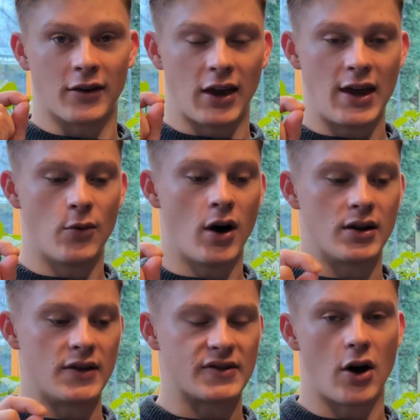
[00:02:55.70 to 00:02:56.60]
The key
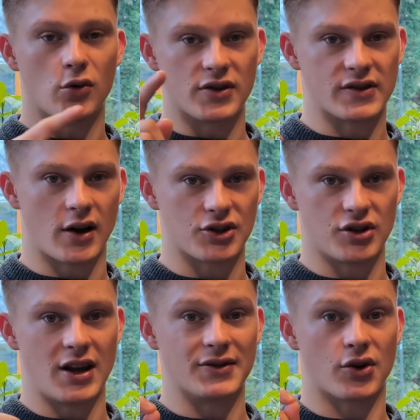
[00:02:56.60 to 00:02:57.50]
word in this whole
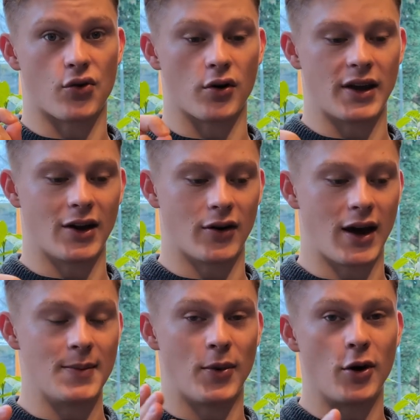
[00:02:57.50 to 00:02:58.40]
discussion is chronic,
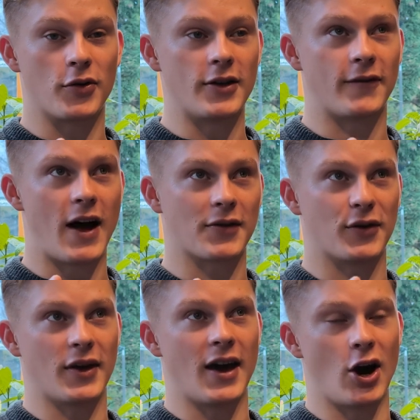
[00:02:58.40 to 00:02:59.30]
okay? Both in the fact
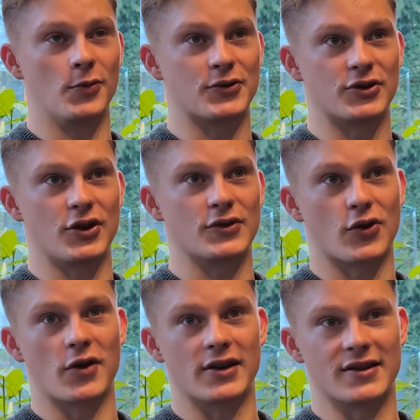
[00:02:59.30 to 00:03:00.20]
that it helps reduce
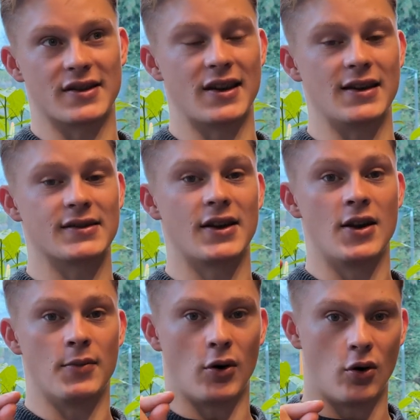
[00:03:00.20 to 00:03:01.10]
chronic disease,
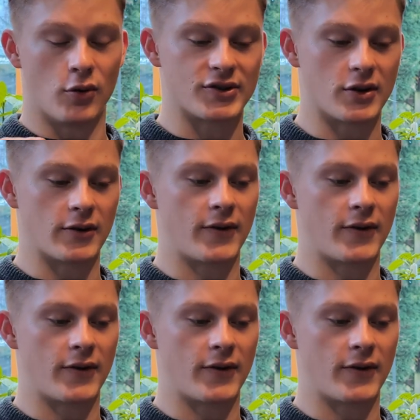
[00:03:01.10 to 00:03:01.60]
but also the